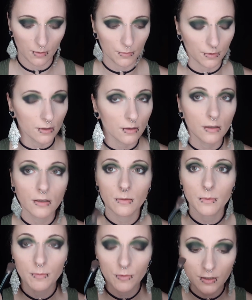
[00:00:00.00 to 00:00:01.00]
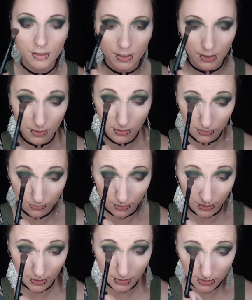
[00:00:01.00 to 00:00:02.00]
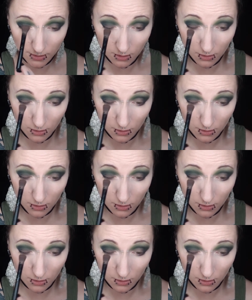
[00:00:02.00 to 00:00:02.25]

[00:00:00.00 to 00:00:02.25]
Put a little bit more tea right